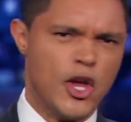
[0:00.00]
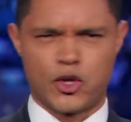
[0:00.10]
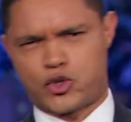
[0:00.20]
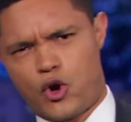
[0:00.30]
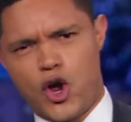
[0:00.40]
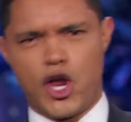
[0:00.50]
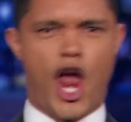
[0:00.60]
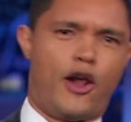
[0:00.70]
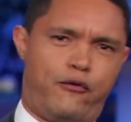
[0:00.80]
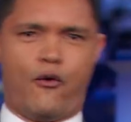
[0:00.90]
Soy
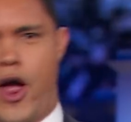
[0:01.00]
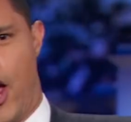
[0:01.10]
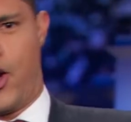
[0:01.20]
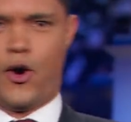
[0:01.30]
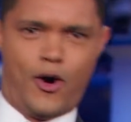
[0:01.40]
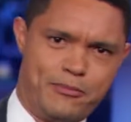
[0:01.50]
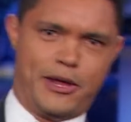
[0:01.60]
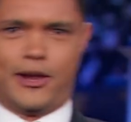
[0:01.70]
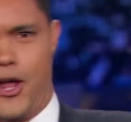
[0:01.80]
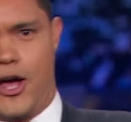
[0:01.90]
el fuego,
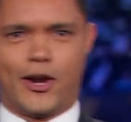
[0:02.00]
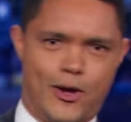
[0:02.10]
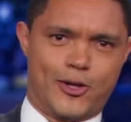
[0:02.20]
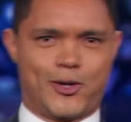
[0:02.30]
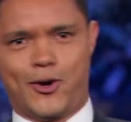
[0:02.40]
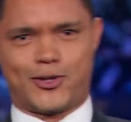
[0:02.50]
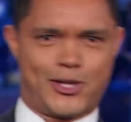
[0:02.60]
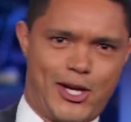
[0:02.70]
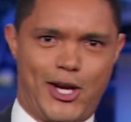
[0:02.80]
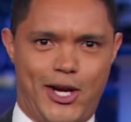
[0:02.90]
venado,
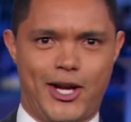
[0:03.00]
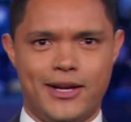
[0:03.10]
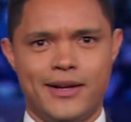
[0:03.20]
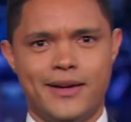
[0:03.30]
si.